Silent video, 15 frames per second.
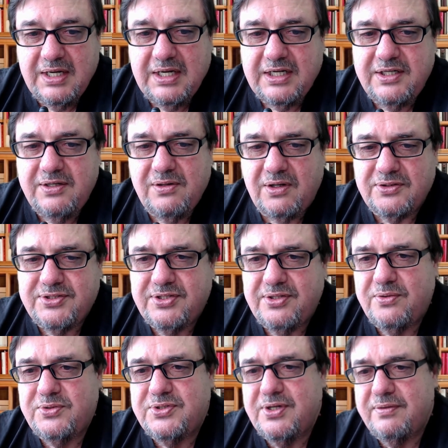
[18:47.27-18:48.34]
You
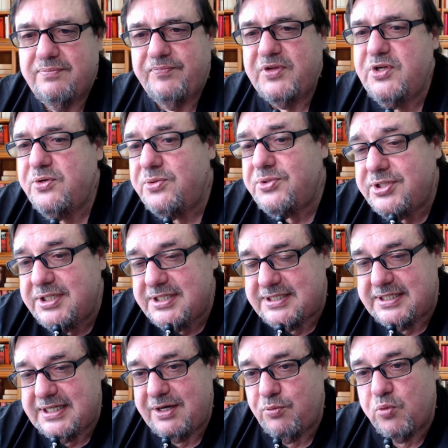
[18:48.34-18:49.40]
also used to
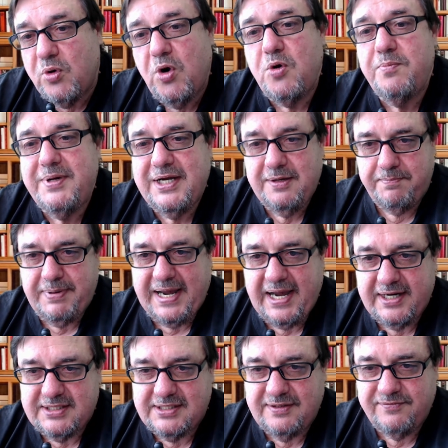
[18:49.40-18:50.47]
see roaming
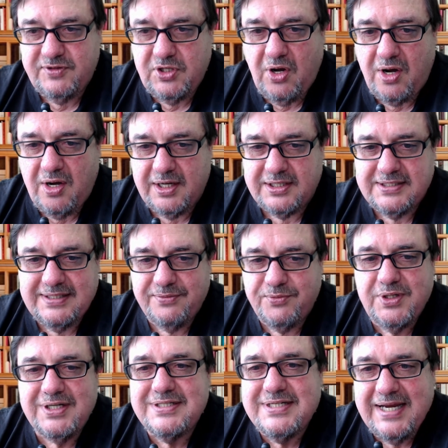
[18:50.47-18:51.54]
packs of dogs that would
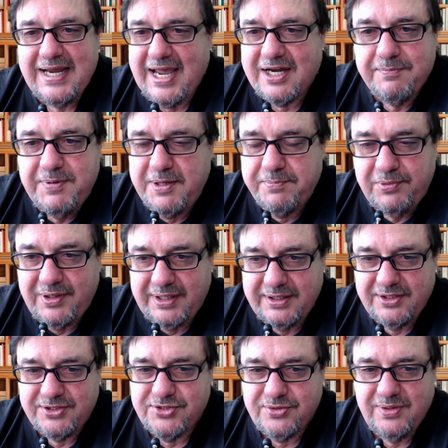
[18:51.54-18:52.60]
attack people on the
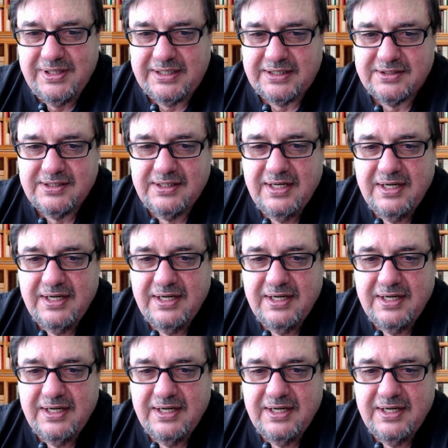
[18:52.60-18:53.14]
streets.